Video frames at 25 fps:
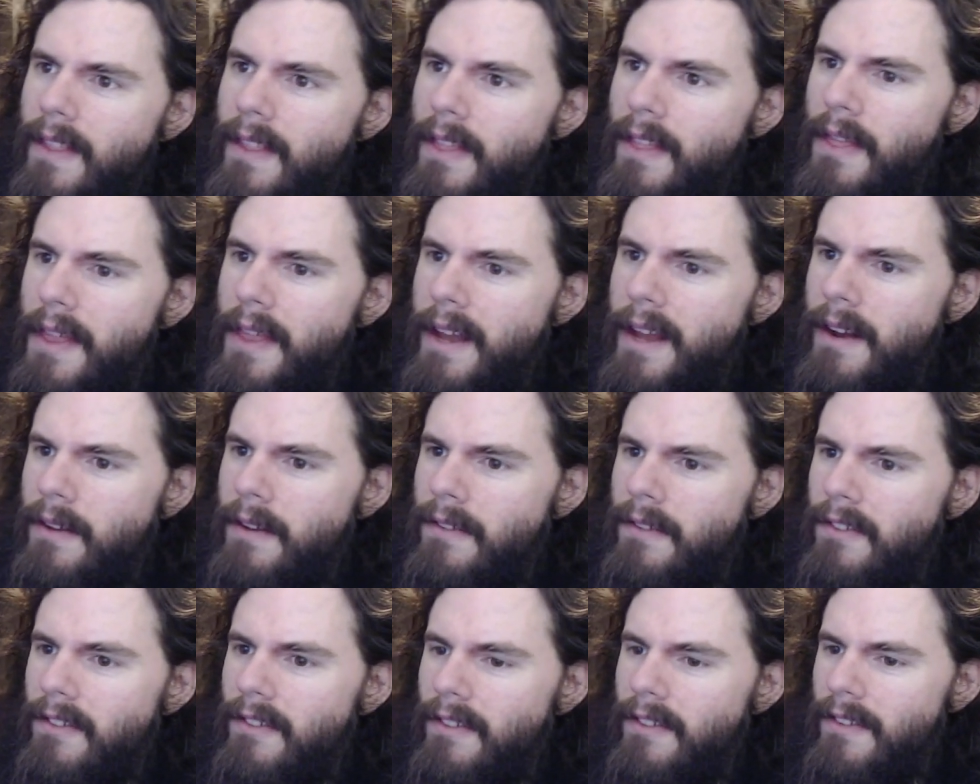
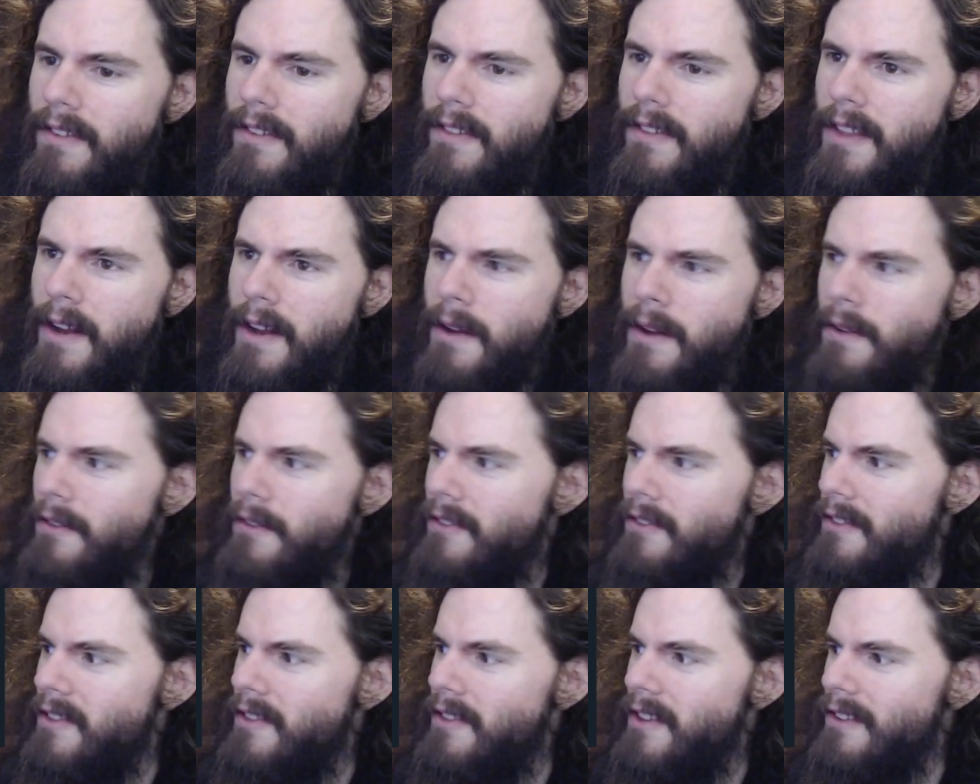there's
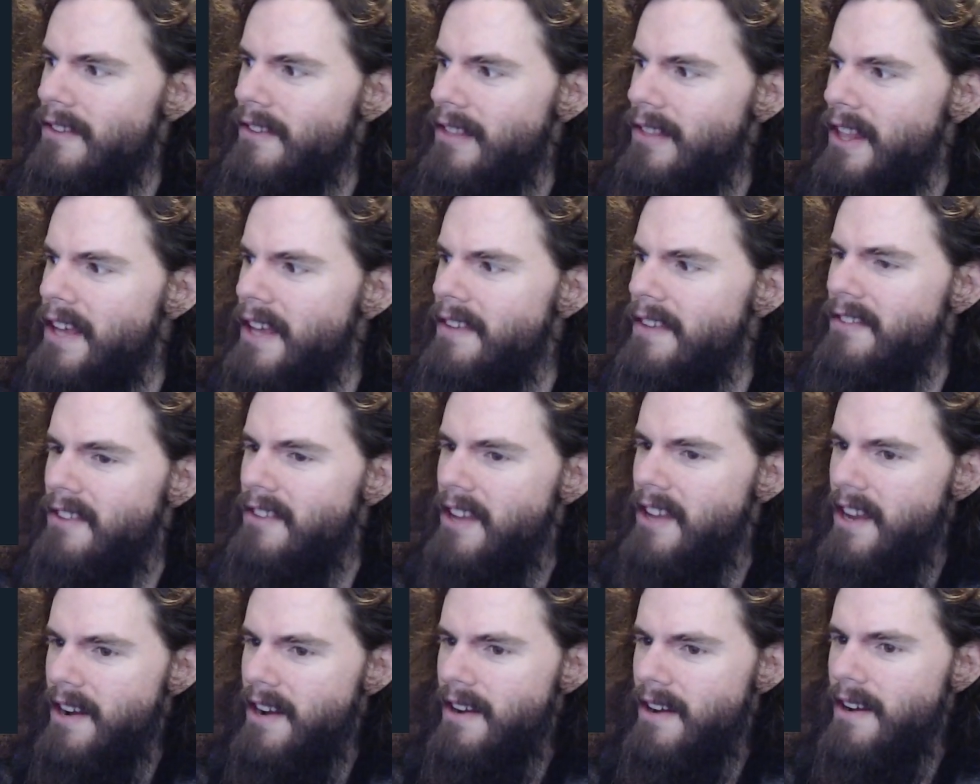there's this list
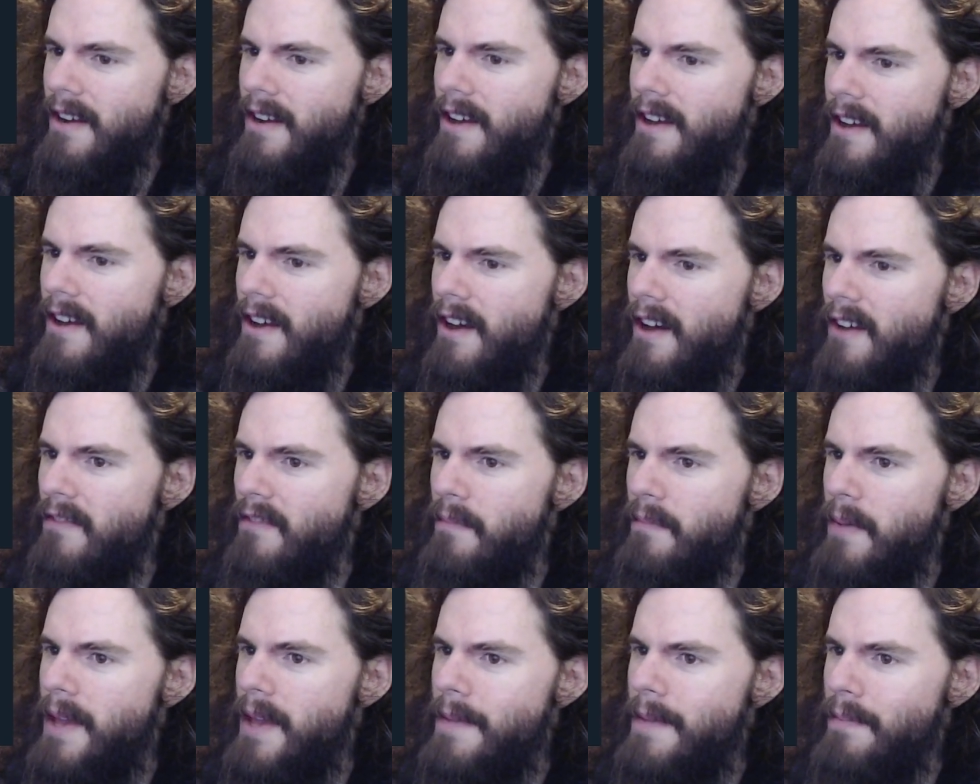here of
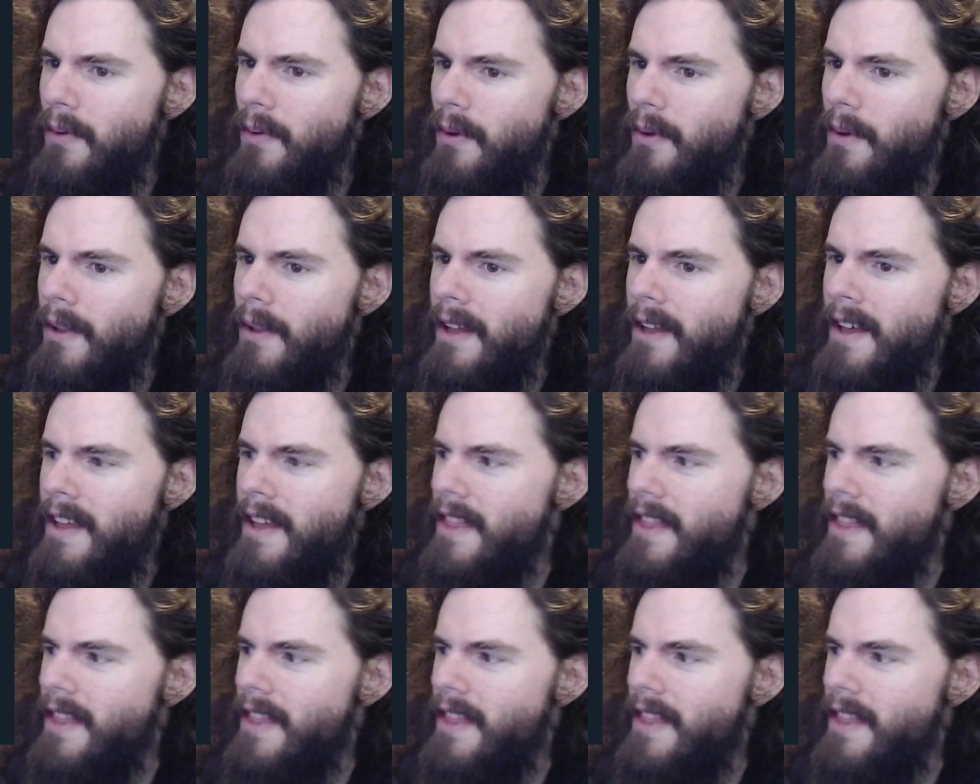people